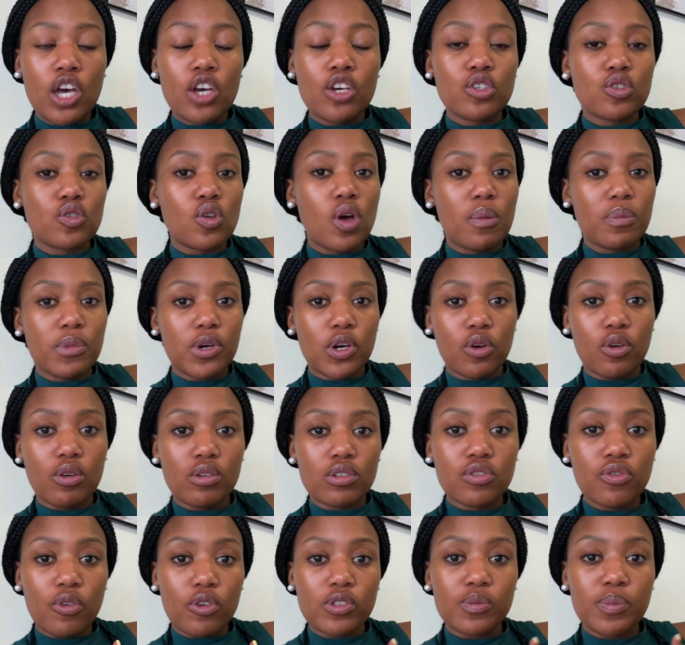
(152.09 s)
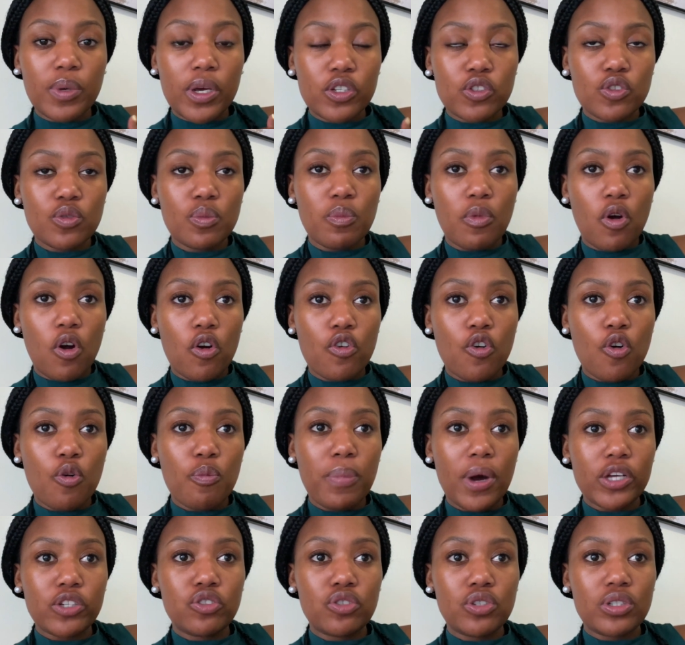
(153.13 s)
So I'm gonna go to Rosebank tomorrow,
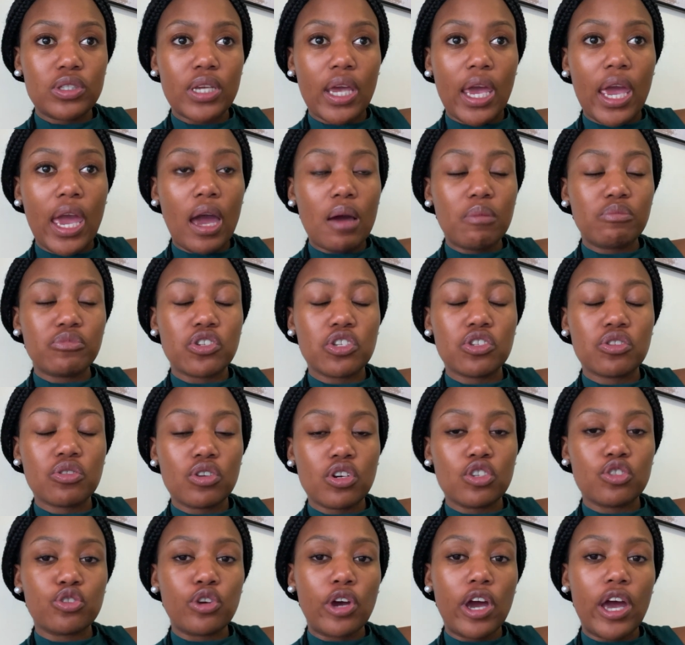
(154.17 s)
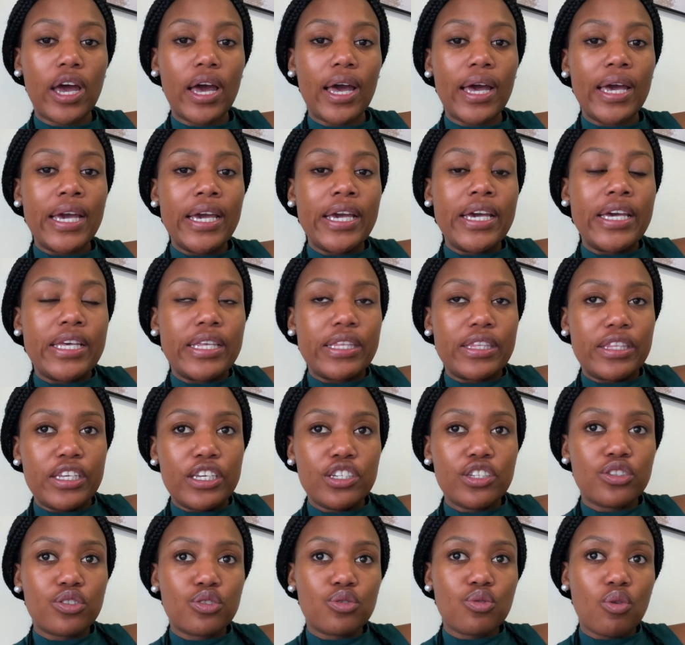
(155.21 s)
but today I'm just gonna try
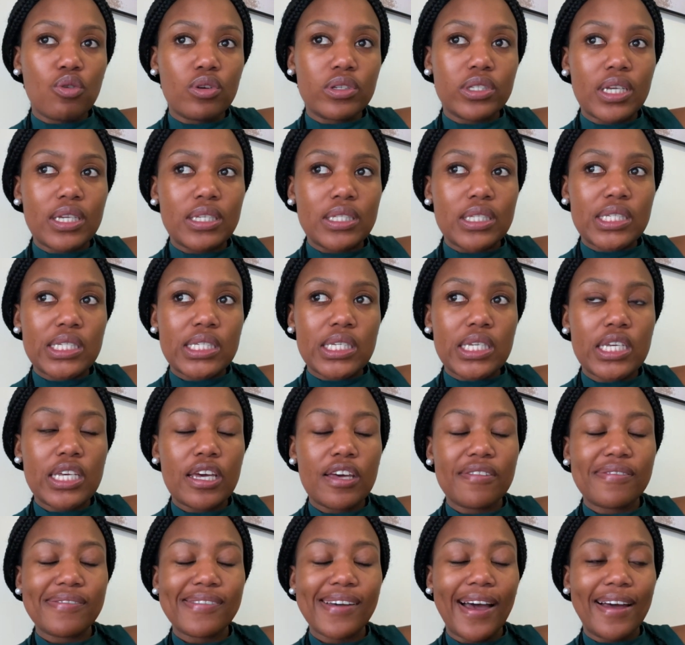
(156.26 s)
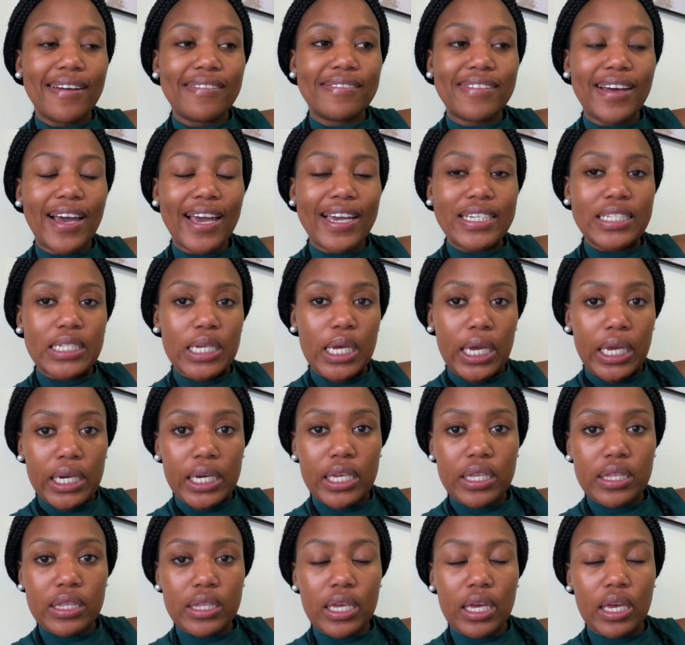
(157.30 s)
these stores and see if I find
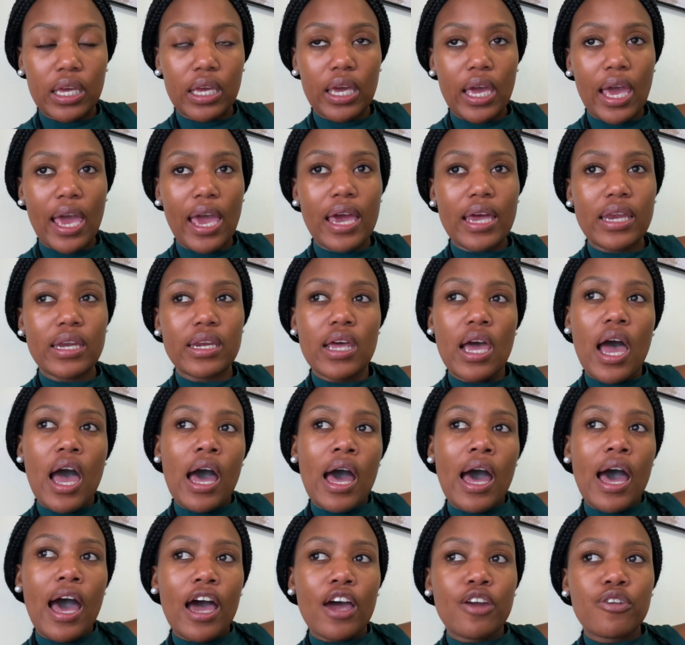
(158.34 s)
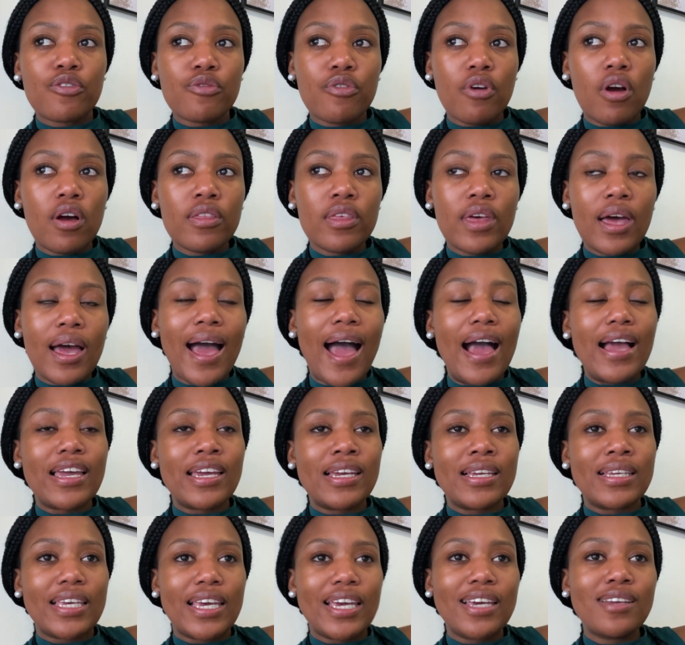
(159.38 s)
anything. And I
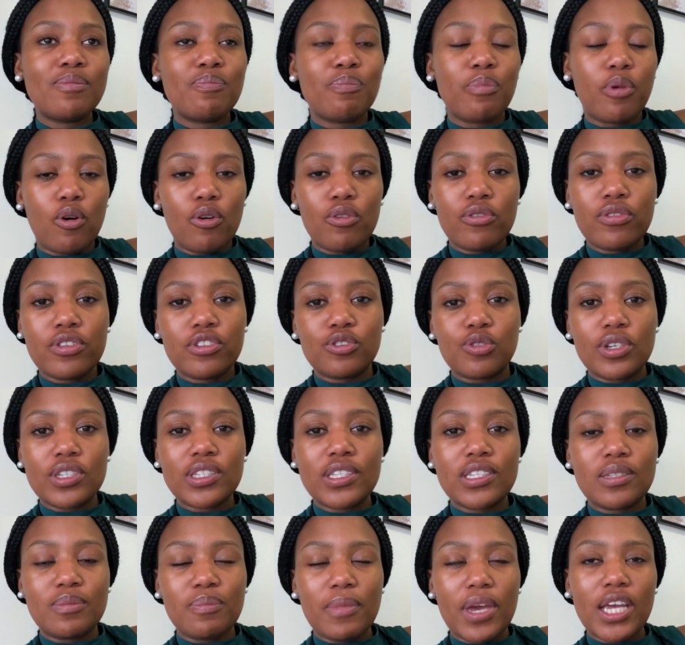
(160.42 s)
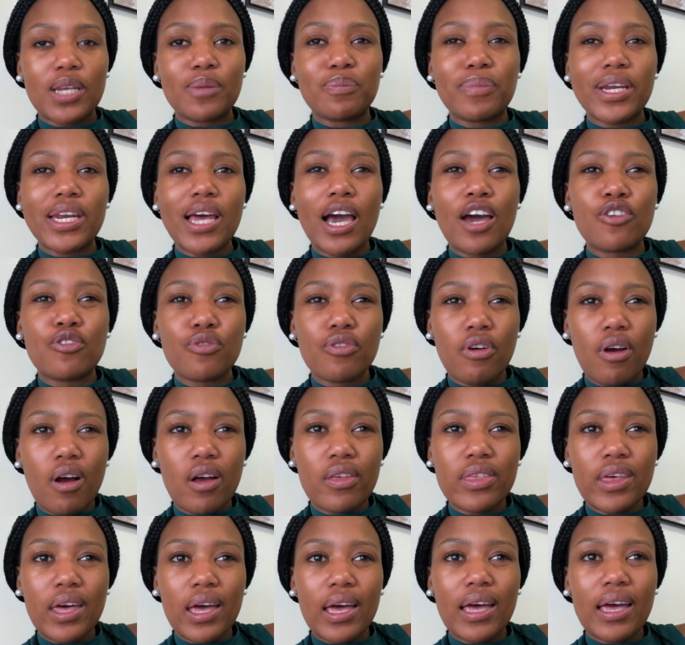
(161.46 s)
can get both dresses made, but I'd
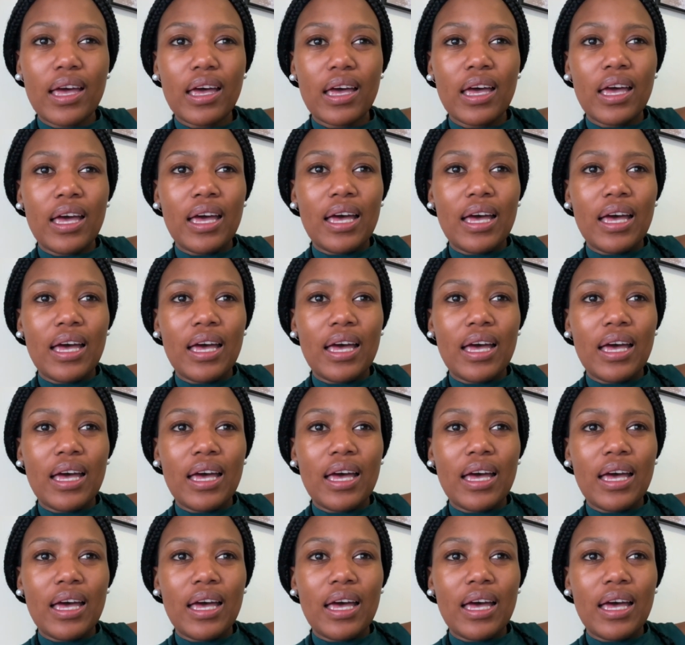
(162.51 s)
rather